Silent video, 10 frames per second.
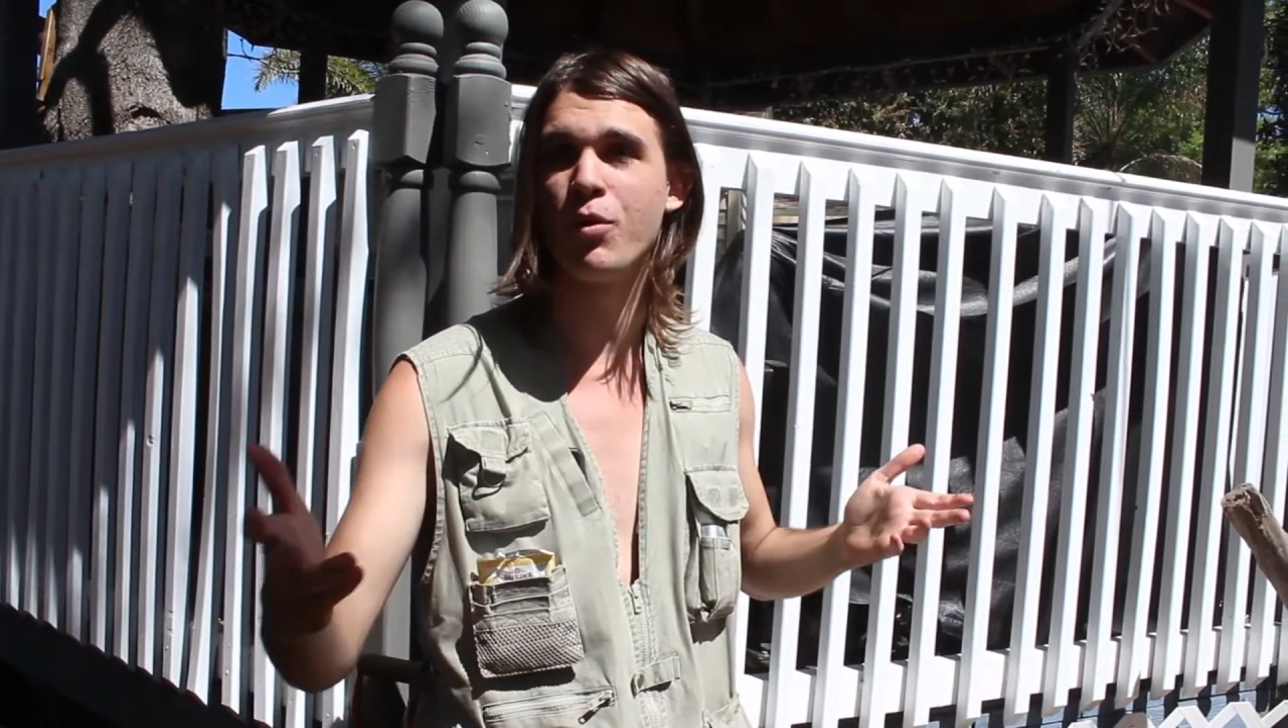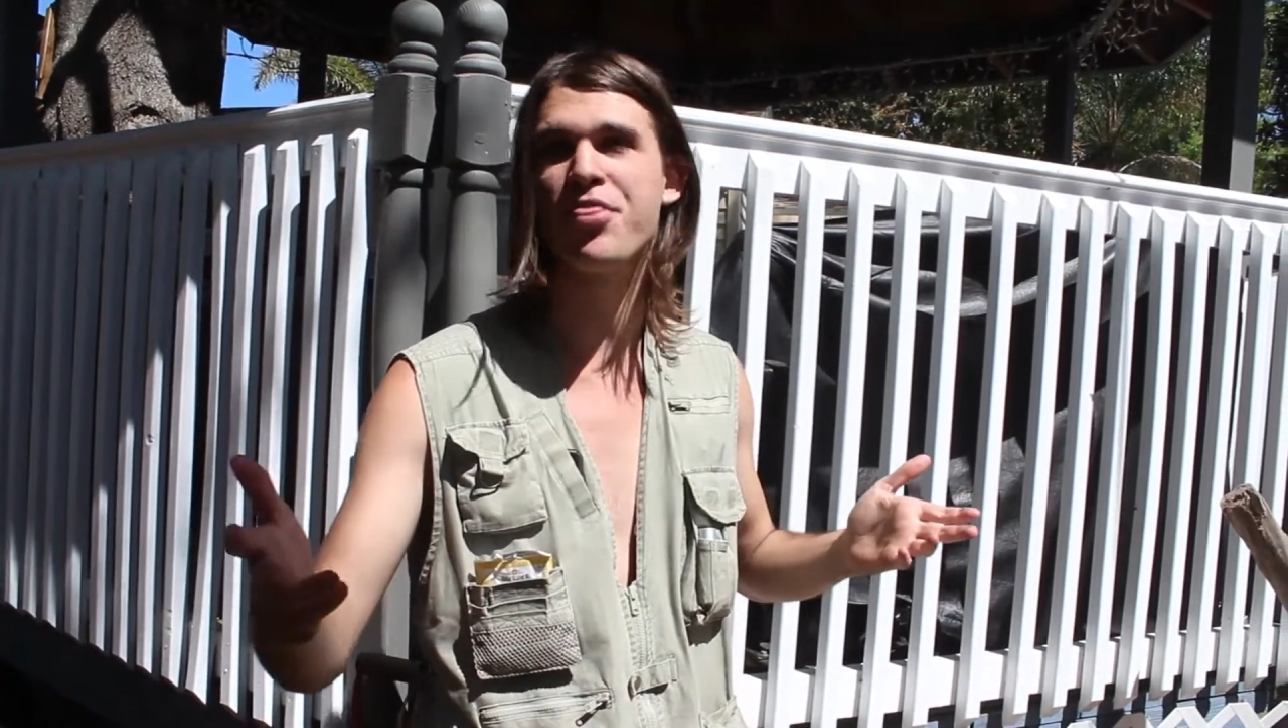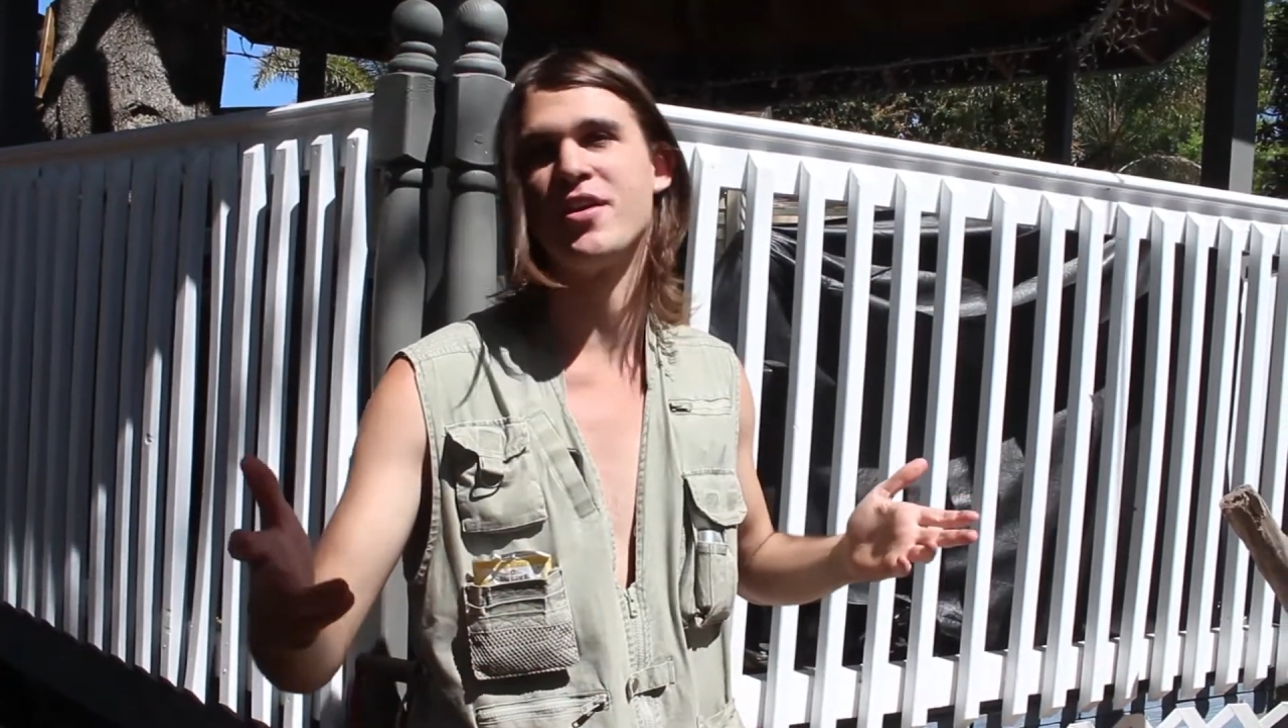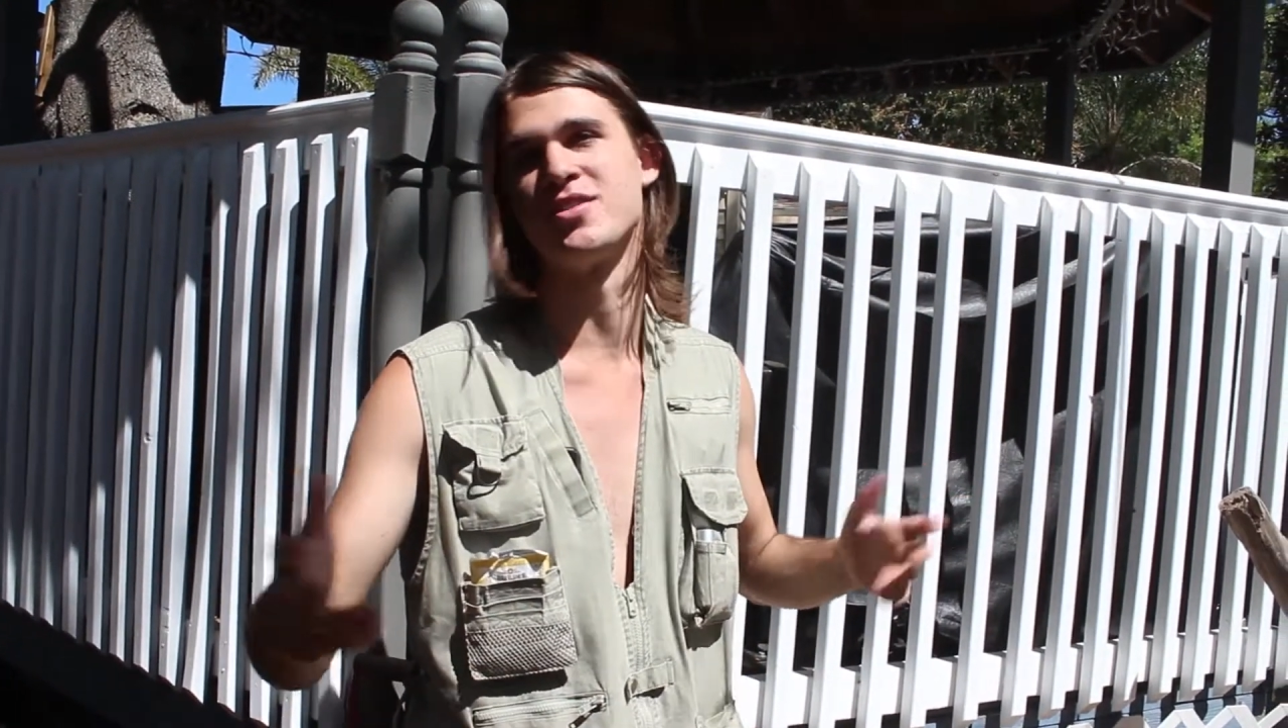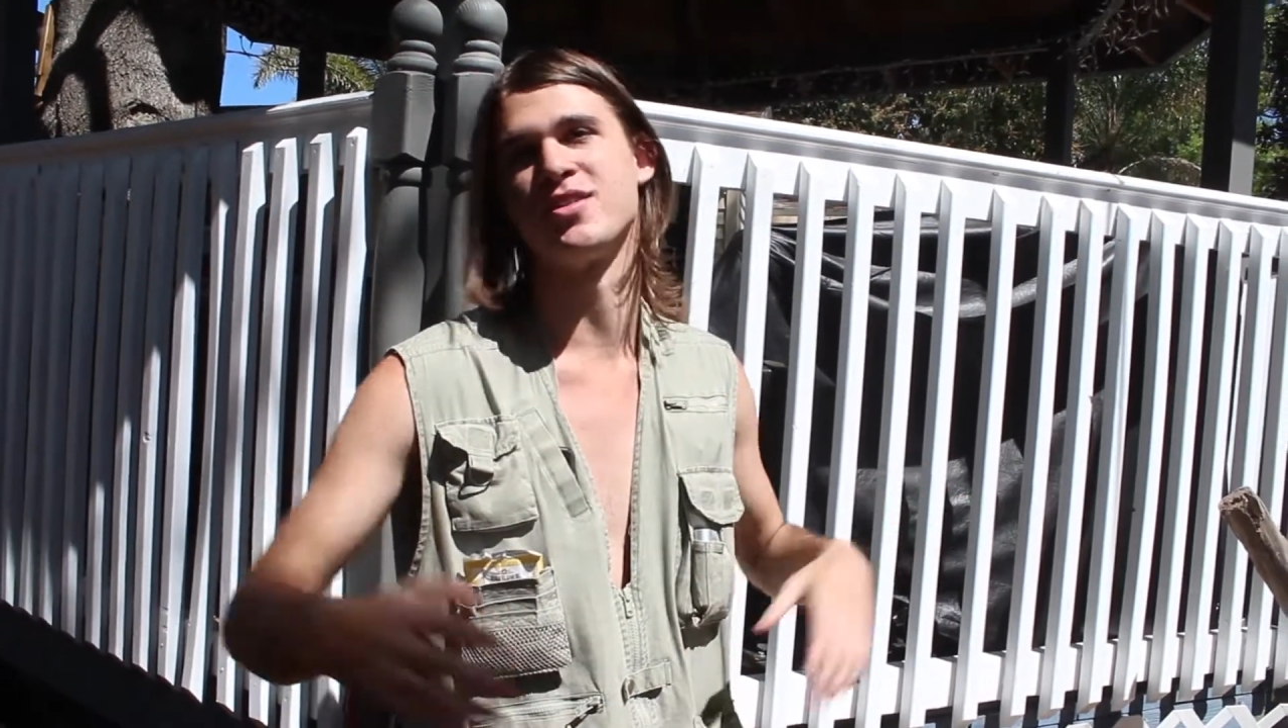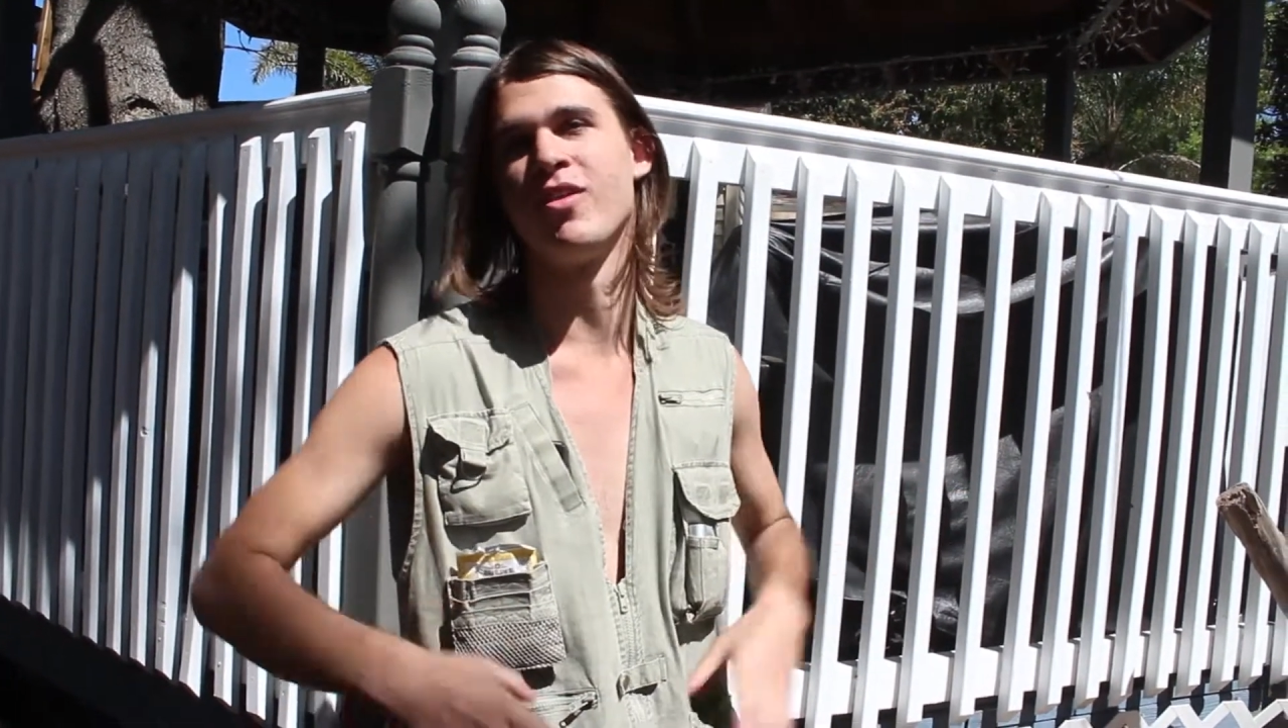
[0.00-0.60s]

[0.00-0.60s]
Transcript: with us